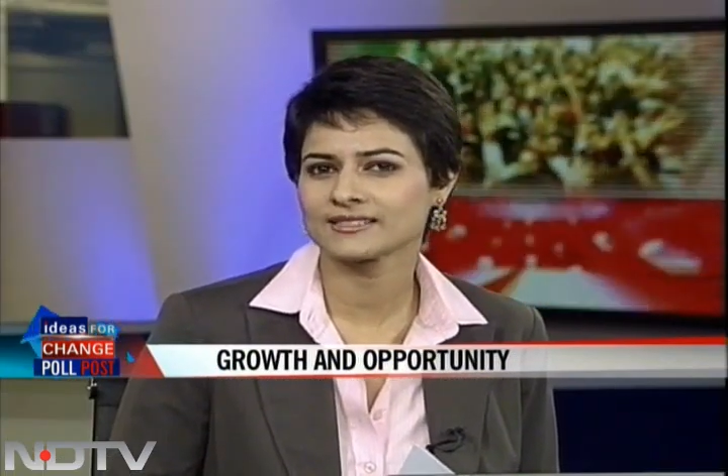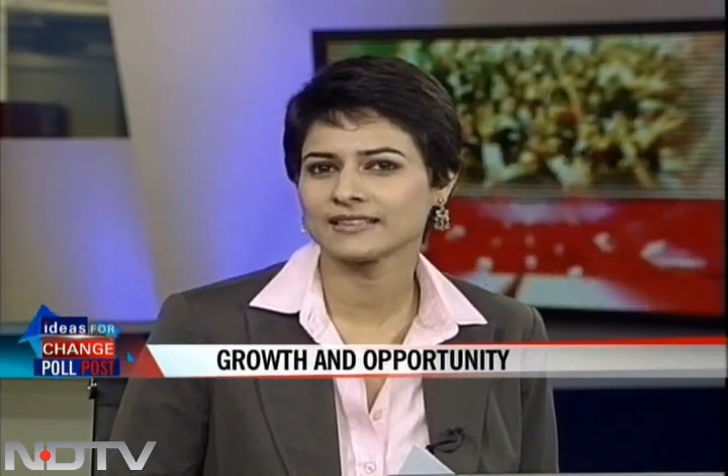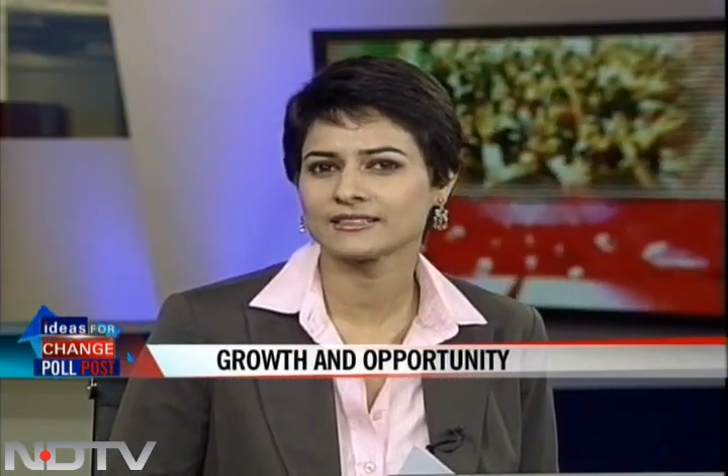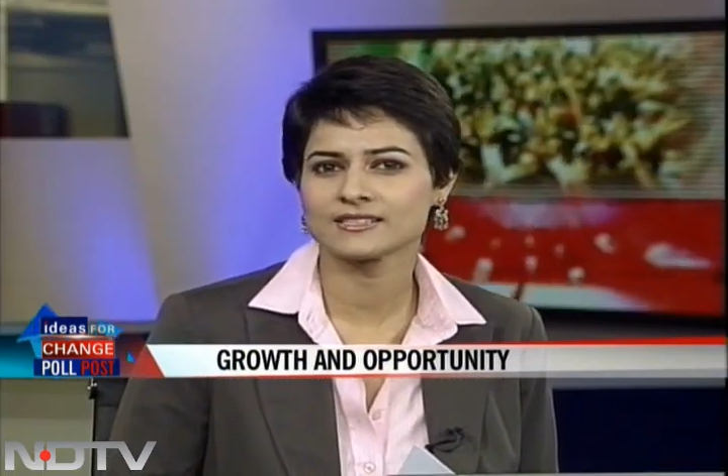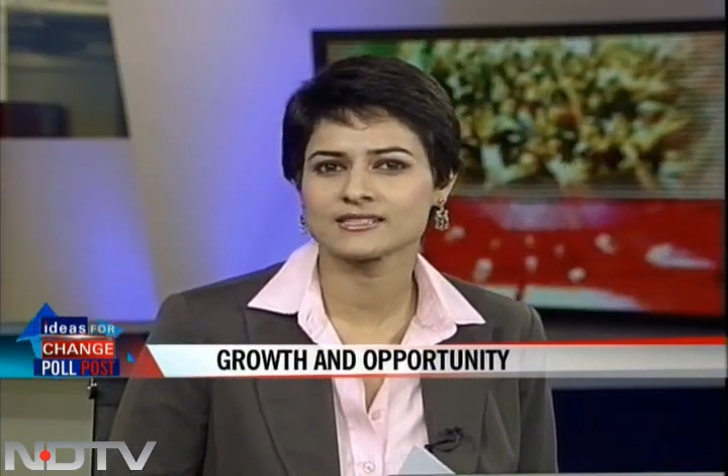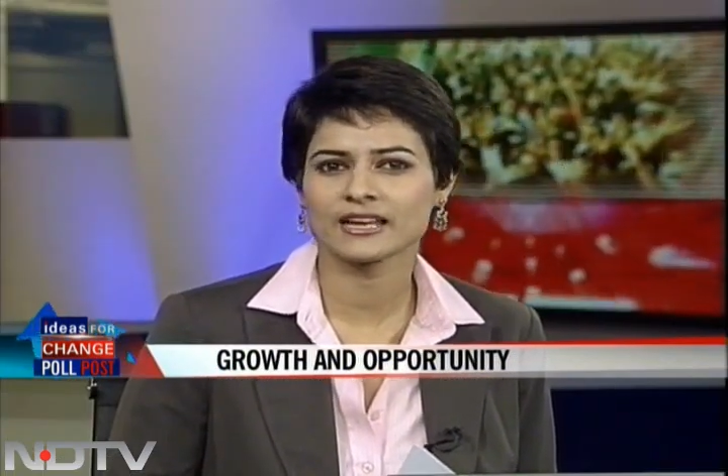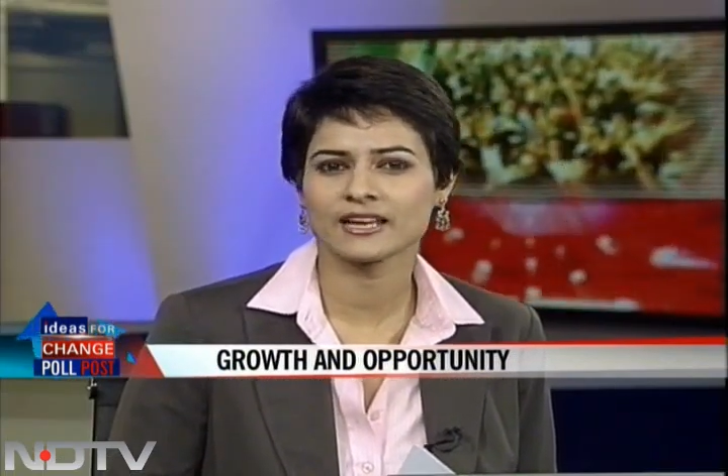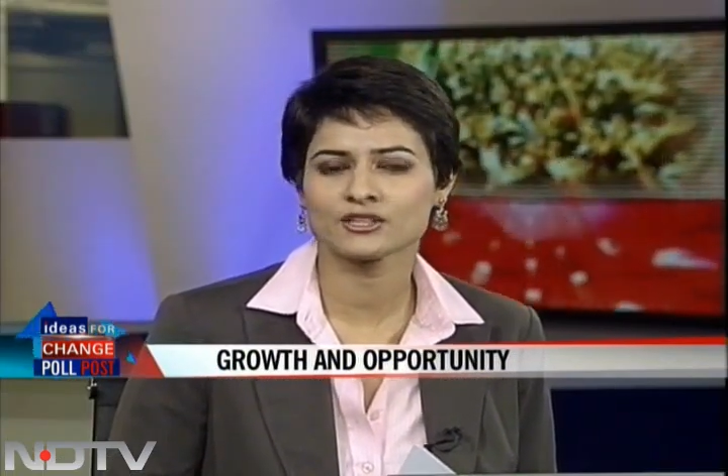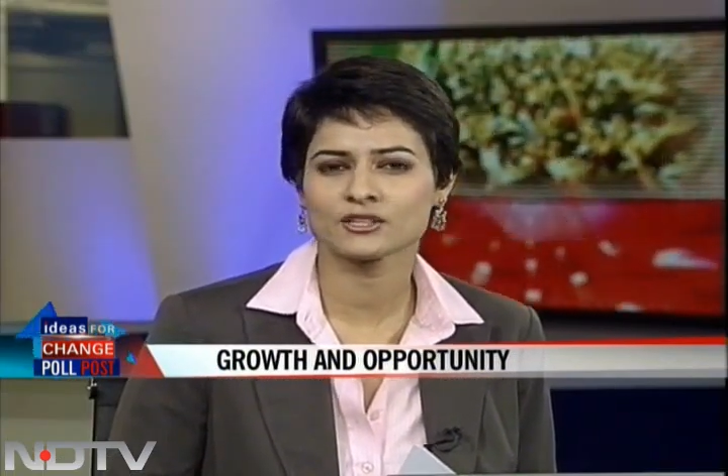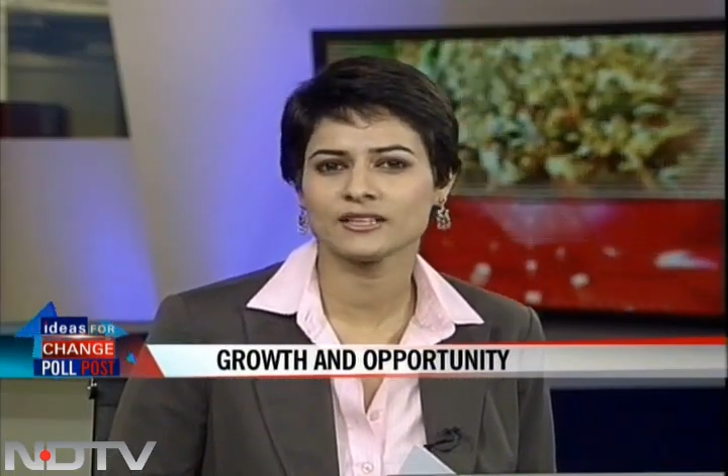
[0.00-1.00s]
center
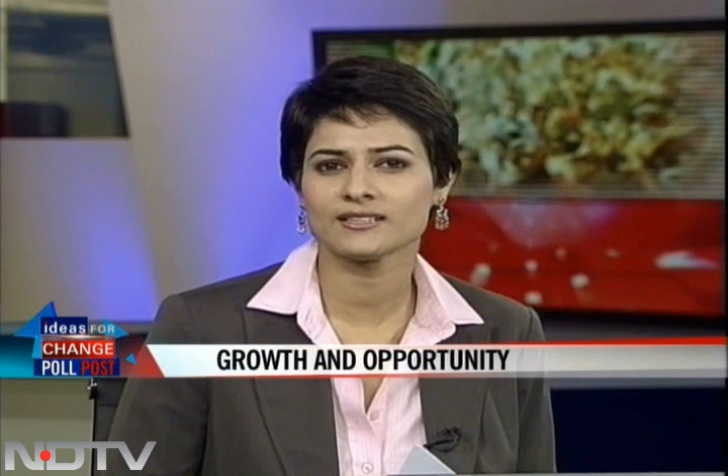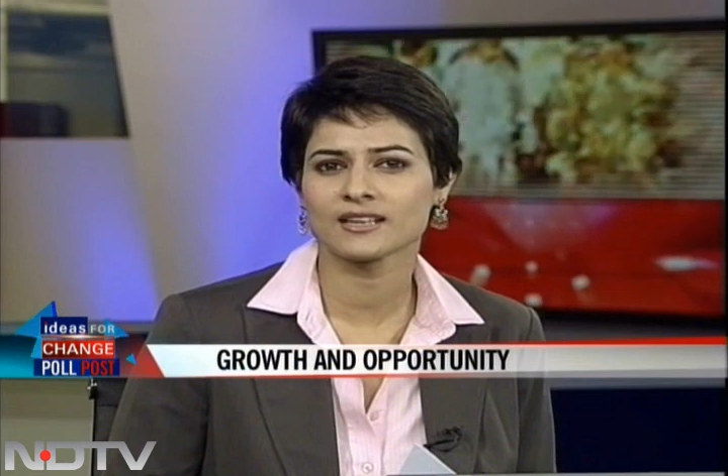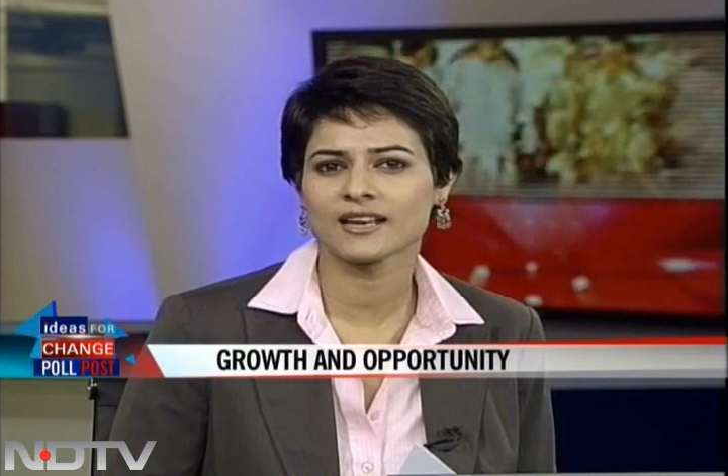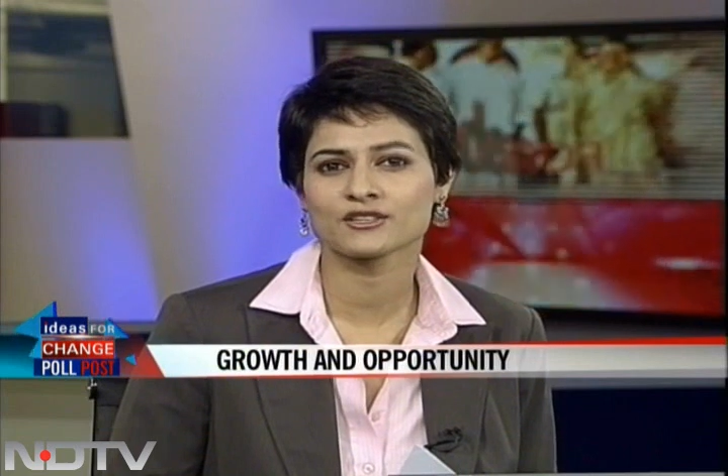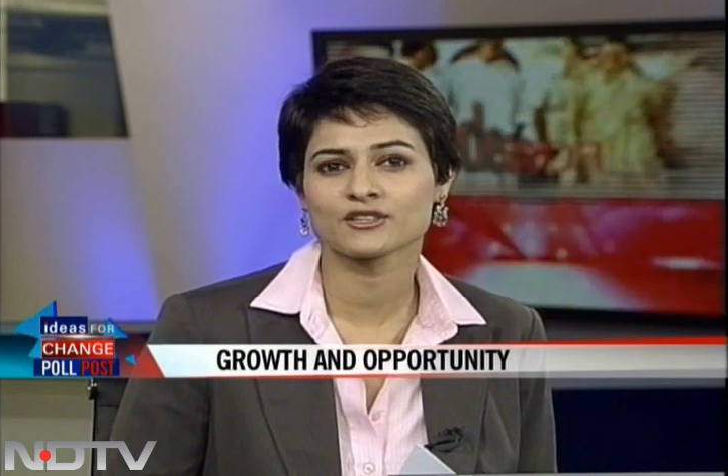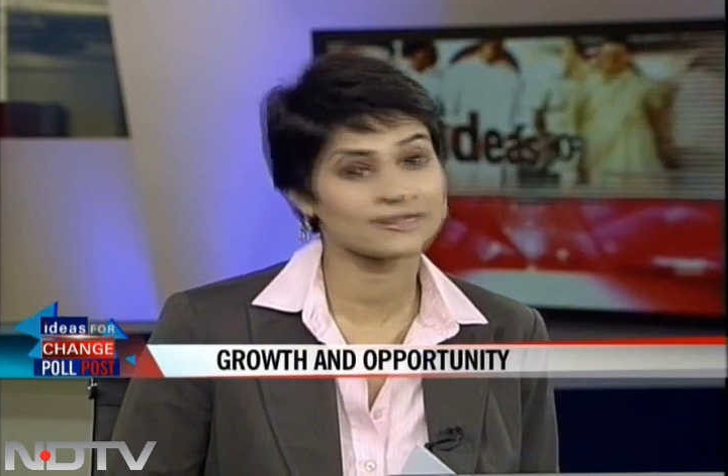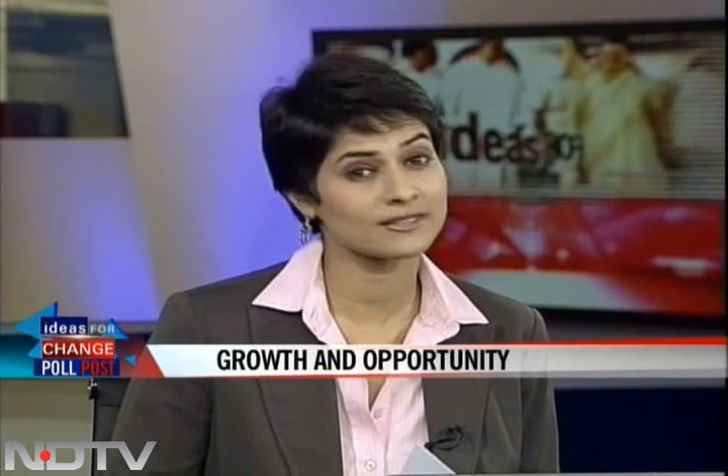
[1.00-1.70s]
stage in these elections,